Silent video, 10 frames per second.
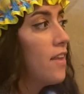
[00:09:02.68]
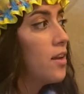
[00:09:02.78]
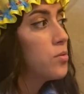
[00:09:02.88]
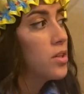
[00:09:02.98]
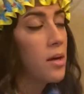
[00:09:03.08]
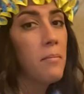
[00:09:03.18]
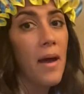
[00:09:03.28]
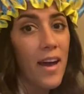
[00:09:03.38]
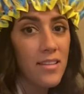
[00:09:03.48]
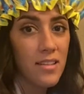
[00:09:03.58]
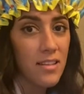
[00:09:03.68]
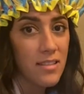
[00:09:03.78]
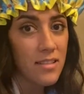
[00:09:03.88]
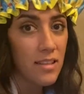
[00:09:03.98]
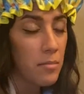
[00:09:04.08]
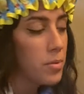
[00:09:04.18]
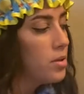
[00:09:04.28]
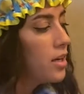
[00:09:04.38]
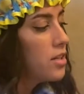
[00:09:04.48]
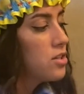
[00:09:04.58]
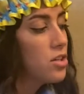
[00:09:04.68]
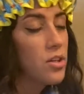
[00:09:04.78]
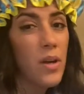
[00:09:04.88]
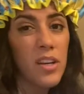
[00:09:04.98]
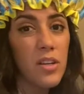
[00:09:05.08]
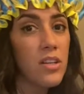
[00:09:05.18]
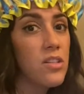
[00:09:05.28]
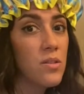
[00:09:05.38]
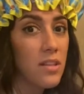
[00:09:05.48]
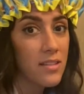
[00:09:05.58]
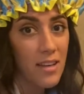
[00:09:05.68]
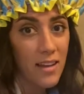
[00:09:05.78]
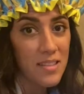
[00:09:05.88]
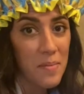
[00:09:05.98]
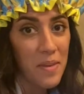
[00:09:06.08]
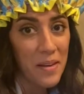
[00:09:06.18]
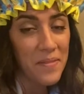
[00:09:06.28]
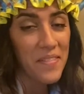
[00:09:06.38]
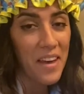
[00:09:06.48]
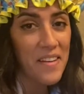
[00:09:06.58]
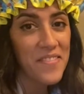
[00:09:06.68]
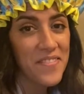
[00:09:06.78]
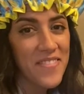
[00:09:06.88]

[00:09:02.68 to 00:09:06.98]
then we'll come back to this example and show you how you can do the exact same thing, okay?